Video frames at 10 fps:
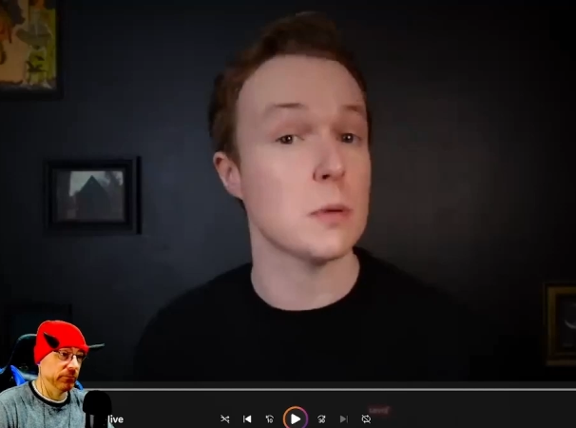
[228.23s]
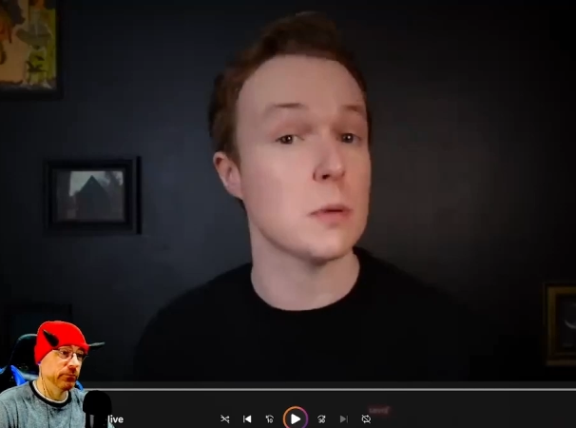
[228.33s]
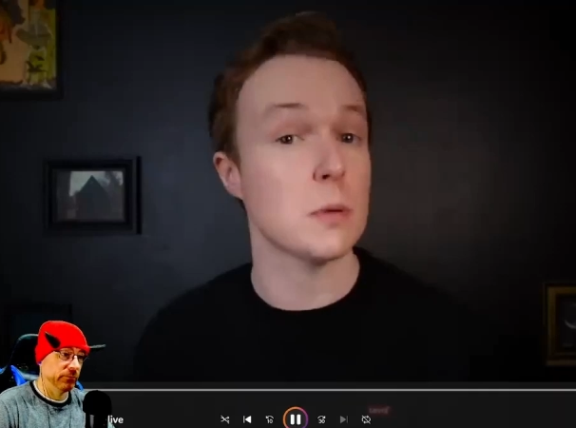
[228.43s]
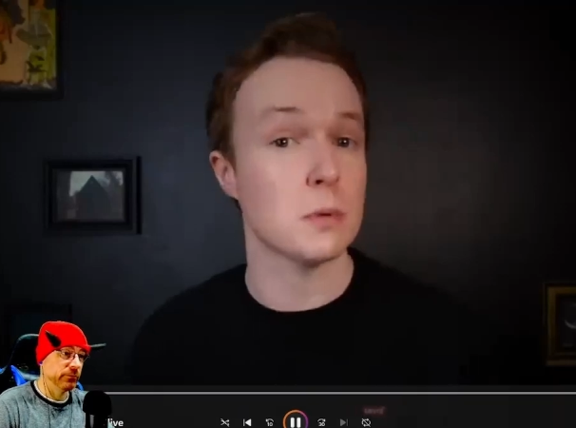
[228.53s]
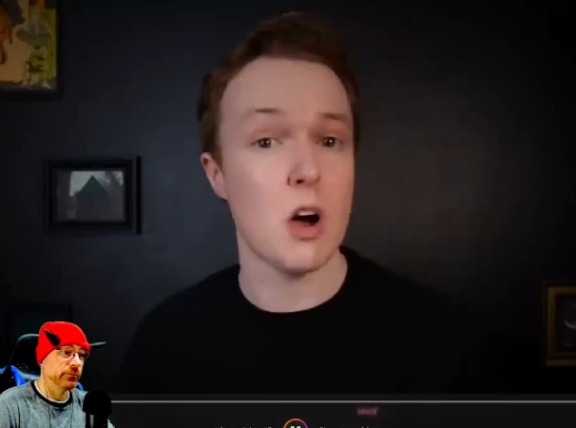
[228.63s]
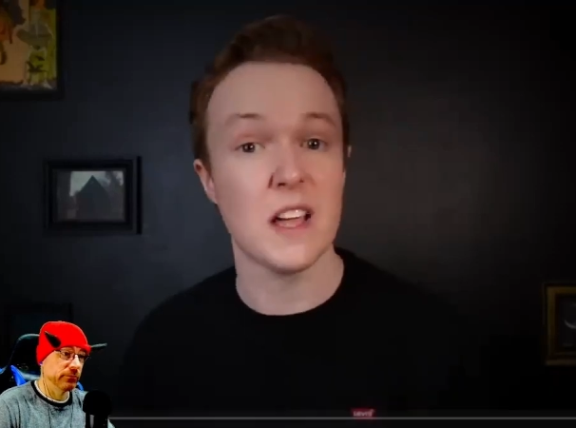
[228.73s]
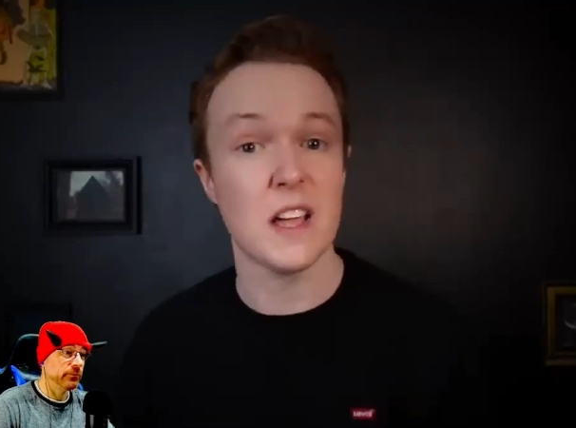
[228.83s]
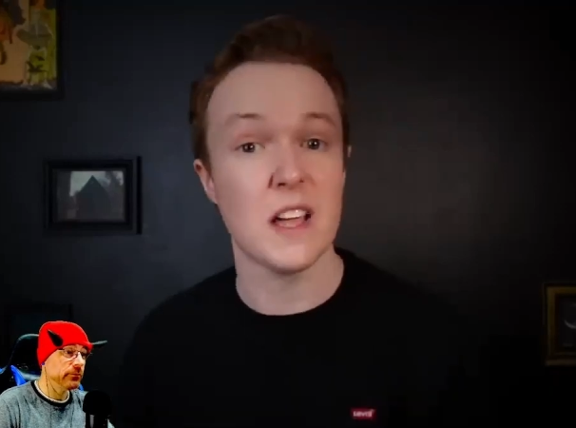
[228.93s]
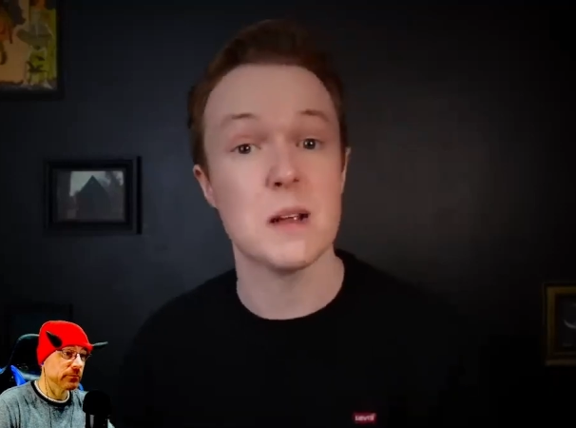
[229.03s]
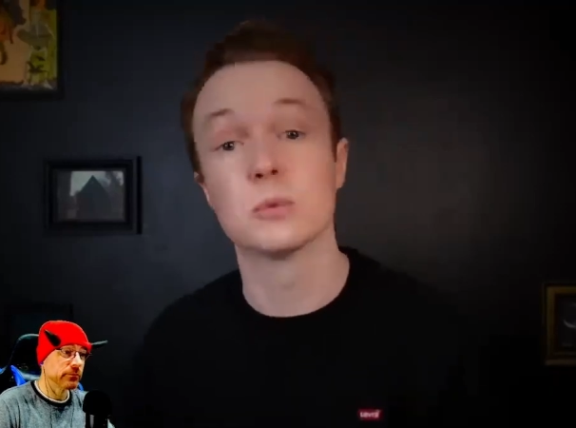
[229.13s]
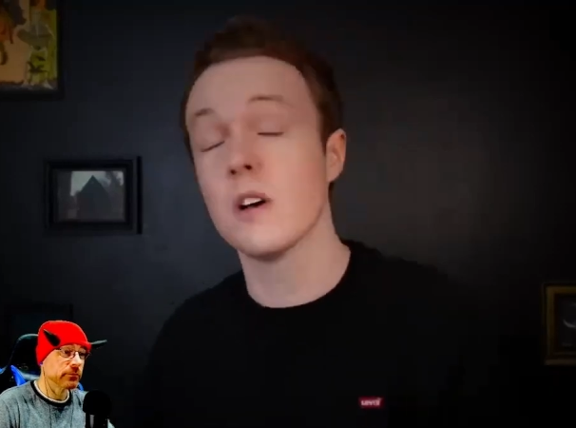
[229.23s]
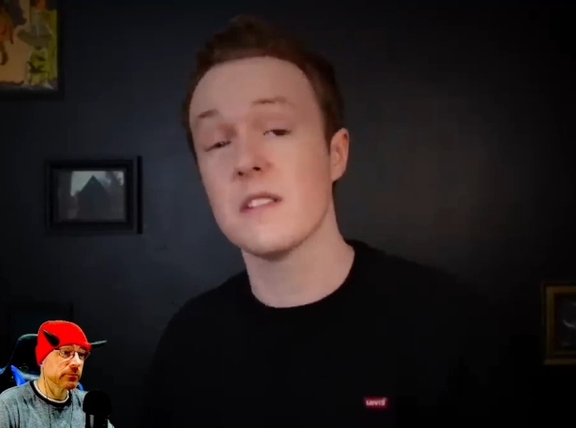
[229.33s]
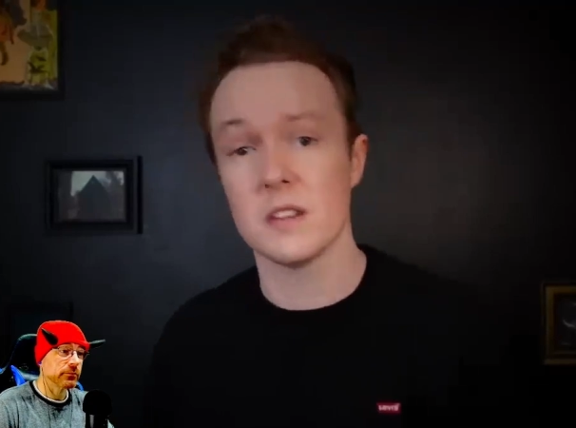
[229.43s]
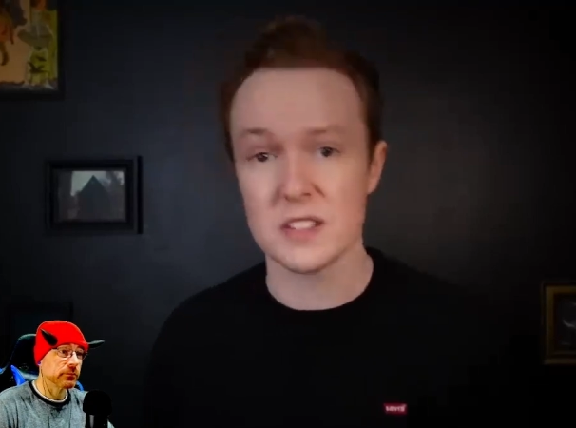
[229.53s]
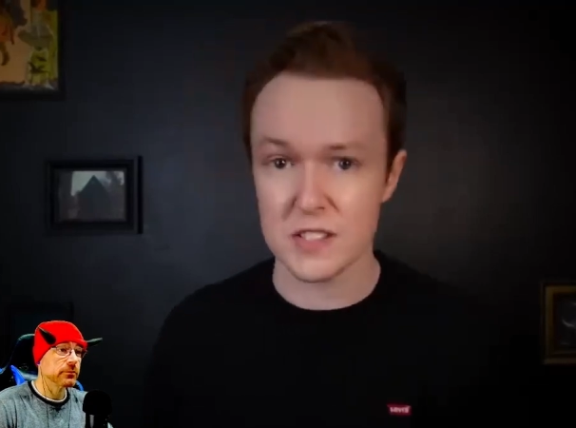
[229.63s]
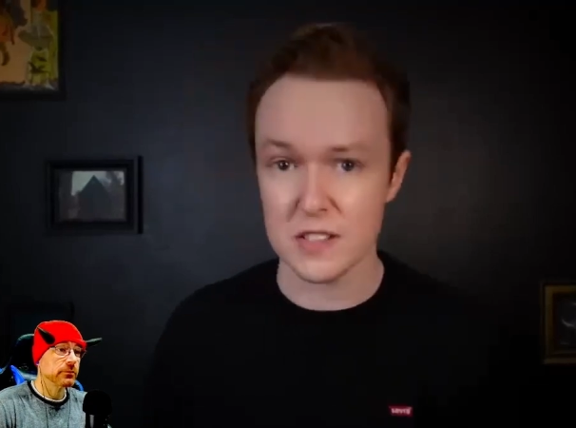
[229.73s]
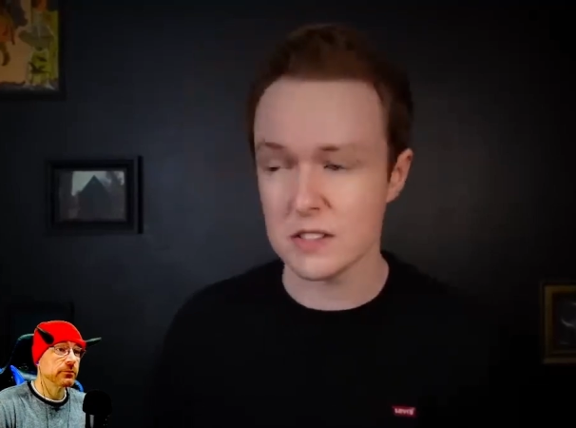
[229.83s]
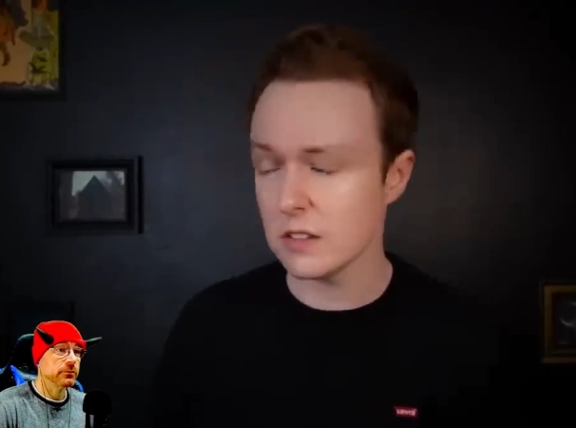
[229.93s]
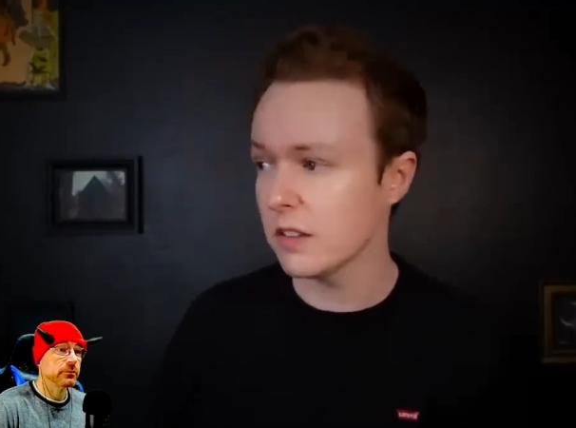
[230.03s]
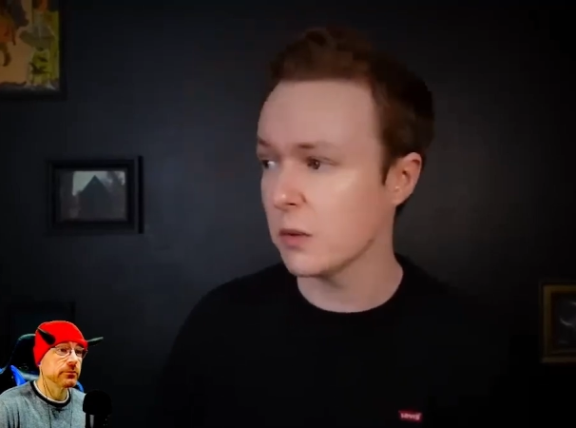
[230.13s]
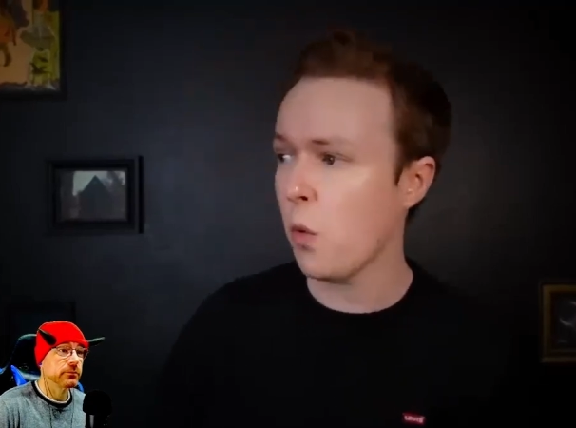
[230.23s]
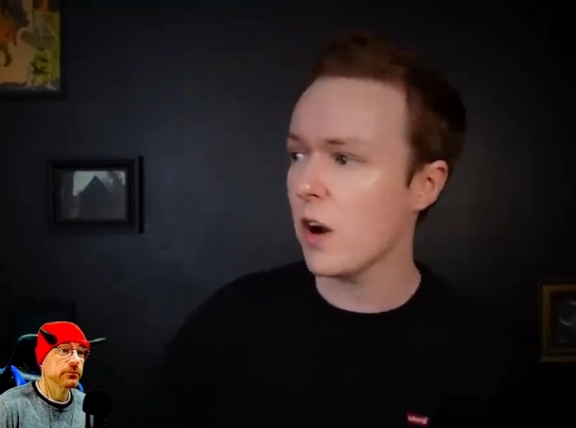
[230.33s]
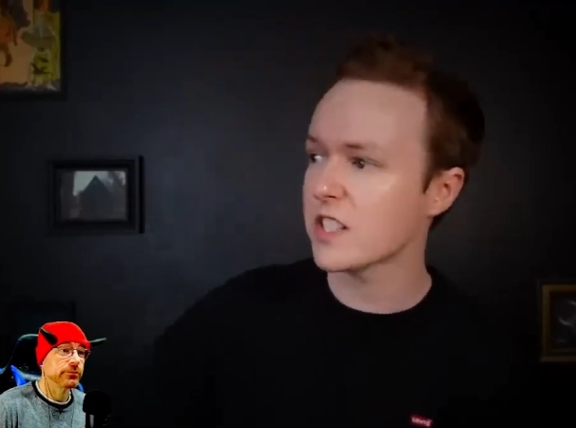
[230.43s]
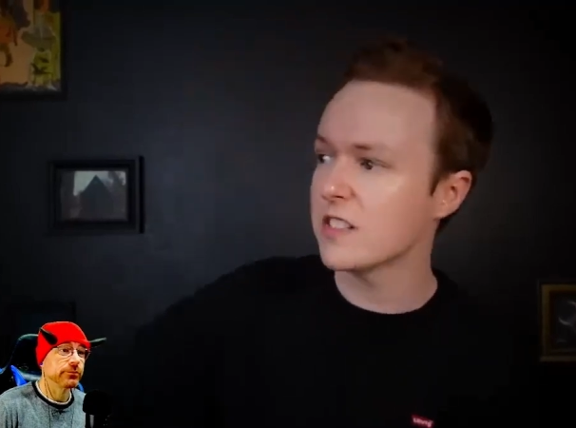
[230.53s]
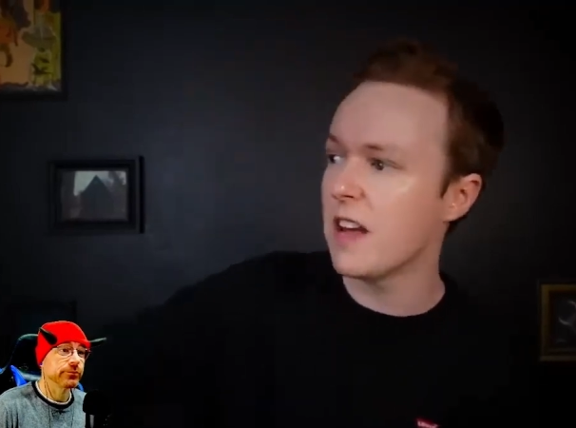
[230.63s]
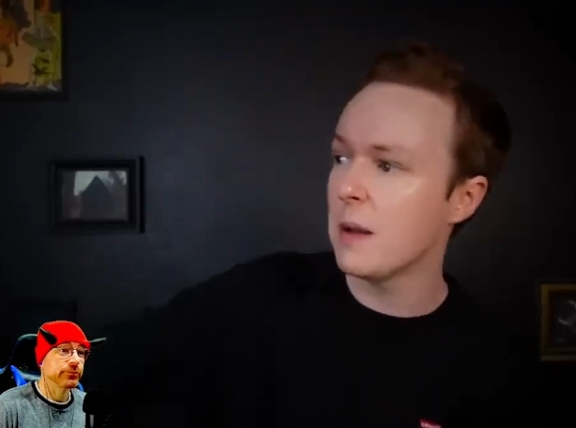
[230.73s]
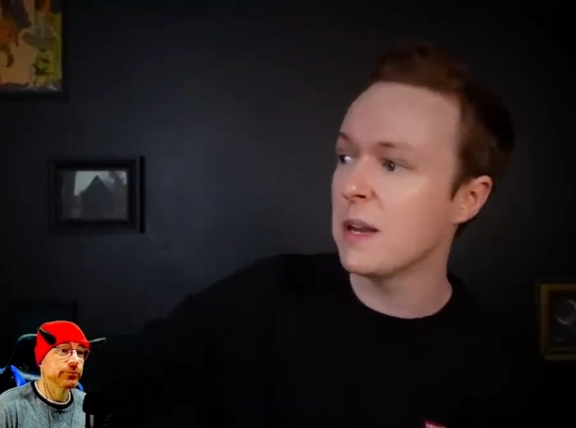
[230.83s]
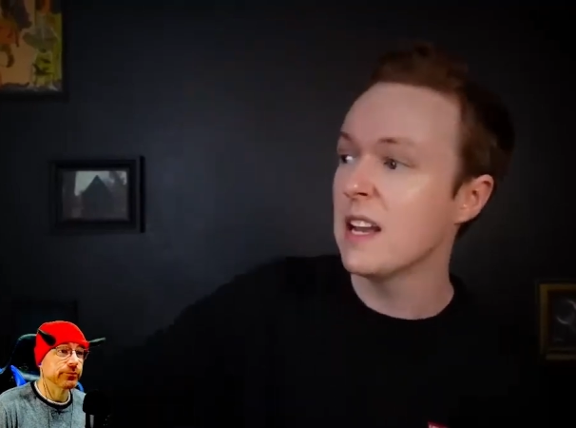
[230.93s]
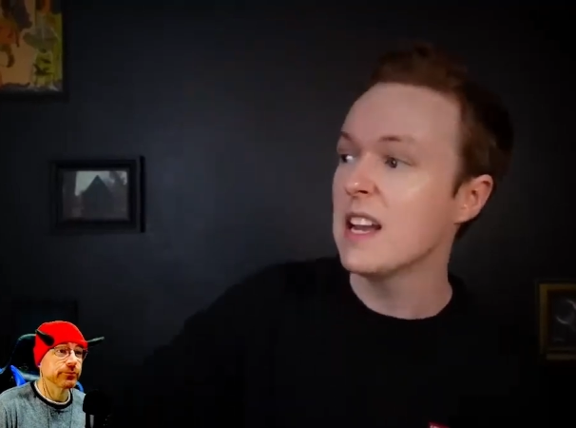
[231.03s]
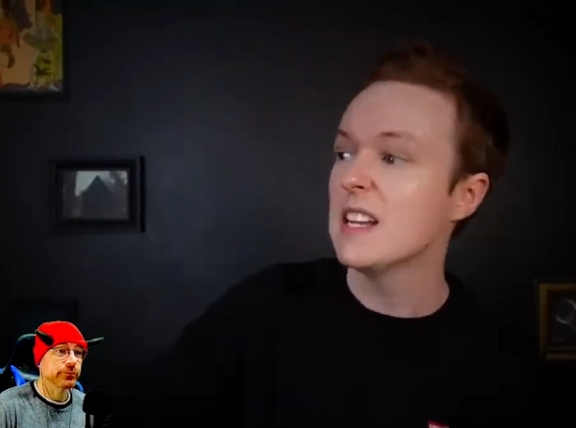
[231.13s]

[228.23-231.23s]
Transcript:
Speaker 1: dropped off a brother and sister and watched them